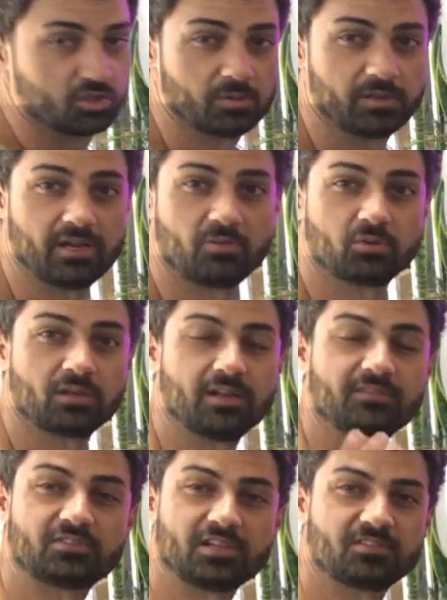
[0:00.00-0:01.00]
So anyhow, we're going to
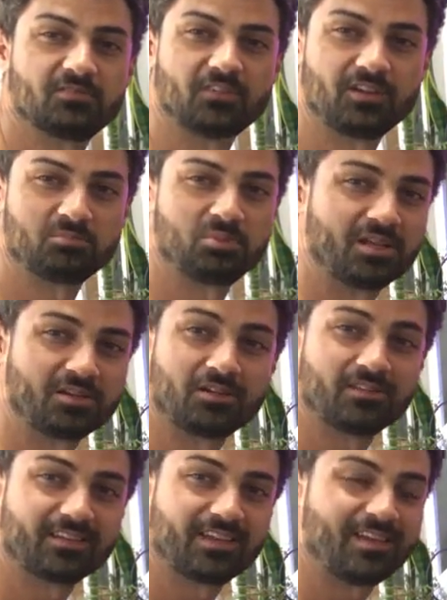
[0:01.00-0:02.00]
have tons of fun playing
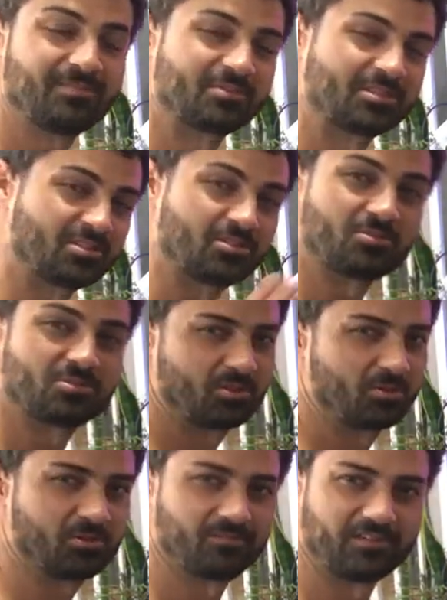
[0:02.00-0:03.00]
all the games and searching
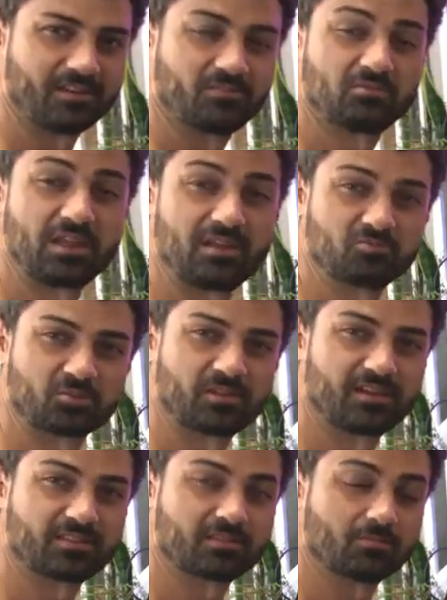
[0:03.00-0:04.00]
through, finding the games we
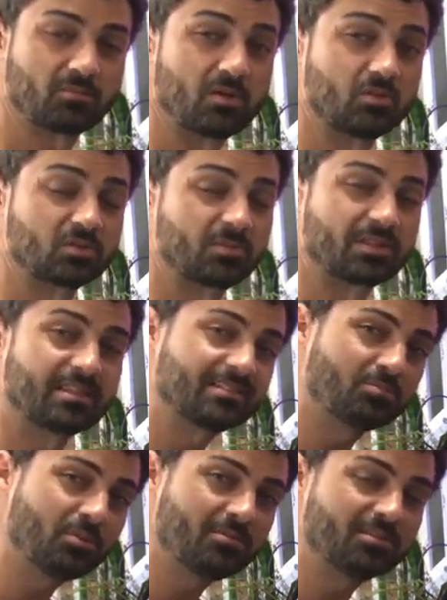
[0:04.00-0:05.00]
like the most. But this
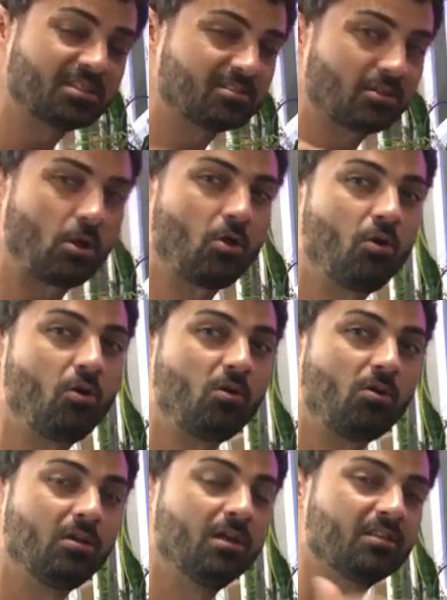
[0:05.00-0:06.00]
pretty much has
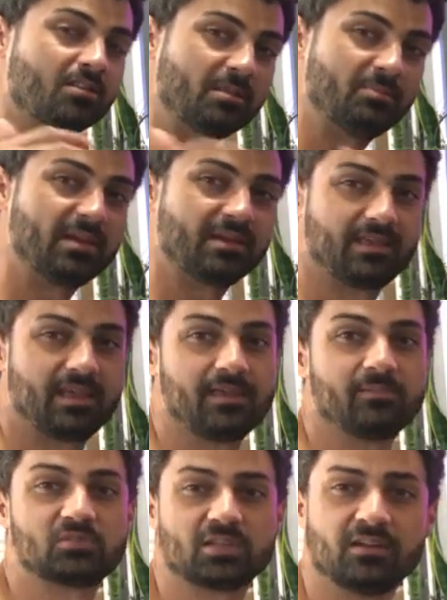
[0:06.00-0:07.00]
all the big
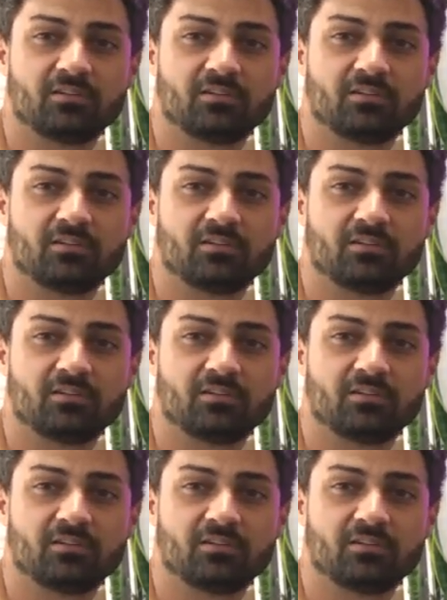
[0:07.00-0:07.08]
games